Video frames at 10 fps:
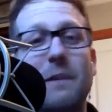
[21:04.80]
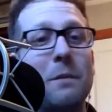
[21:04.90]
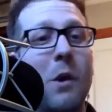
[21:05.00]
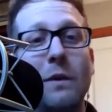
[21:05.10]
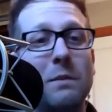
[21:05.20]

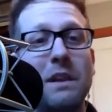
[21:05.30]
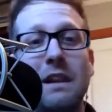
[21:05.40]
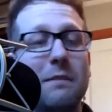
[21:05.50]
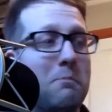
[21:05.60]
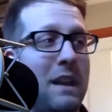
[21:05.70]
supposed to
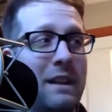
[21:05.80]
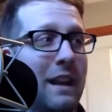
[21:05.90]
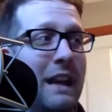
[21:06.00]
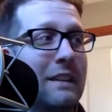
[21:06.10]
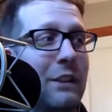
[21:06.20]
be
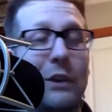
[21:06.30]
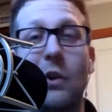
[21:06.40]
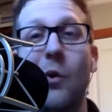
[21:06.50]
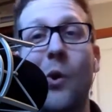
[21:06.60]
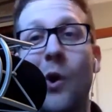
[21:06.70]
Mennonite to the
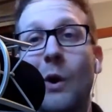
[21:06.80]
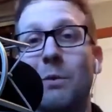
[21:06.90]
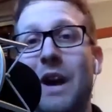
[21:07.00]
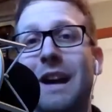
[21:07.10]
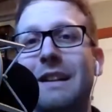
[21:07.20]
core,
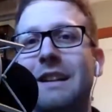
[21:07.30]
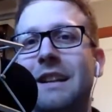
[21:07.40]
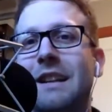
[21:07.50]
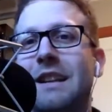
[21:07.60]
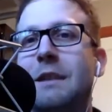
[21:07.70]
but
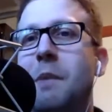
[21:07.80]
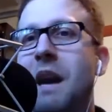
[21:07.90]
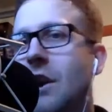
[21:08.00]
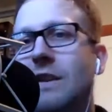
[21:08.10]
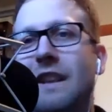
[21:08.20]
in
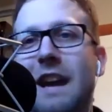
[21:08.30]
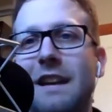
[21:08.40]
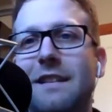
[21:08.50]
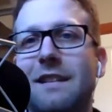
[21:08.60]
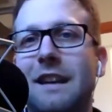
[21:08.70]
my
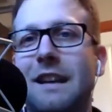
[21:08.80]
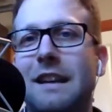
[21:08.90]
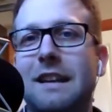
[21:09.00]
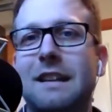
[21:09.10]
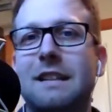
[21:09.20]
context,
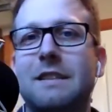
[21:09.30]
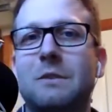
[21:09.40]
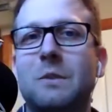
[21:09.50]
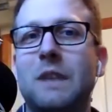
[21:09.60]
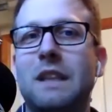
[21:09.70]
uh,
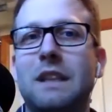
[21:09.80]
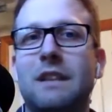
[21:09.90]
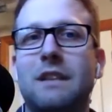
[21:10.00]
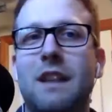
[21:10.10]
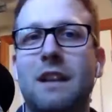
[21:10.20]
we
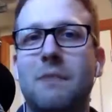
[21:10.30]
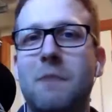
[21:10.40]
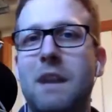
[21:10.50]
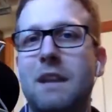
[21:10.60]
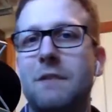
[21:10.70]
had kind of
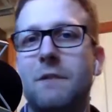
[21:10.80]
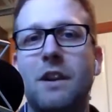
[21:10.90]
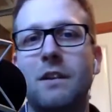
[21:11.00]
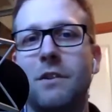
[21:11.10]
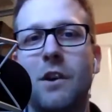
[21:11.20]
made
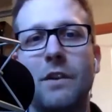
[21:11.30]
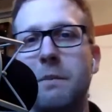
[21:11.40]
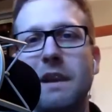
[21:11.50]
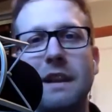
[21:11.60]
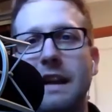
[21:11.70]
fun of all the
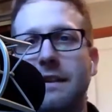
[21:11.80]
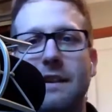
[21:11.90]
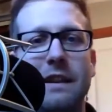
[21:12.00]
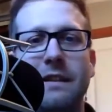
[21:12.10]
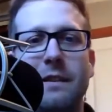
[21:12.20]
Mennonite
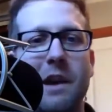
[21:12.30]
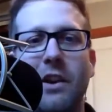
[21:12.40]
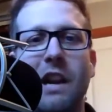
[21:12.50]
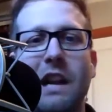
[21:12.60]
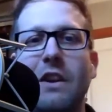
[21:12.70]
things about
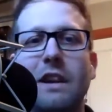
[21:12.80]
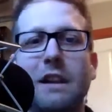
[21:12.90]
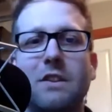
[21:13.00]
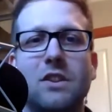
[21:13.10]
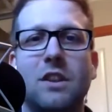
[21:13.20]
our
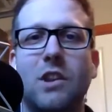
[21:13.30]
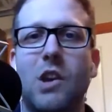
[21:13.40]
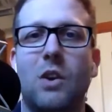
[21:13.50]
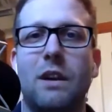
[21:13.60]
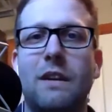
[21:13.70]
heritage, you
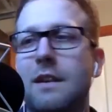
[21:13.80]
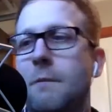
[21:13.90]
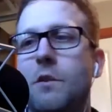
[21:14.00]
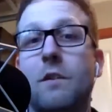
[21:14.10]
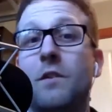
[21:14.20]
know, except for the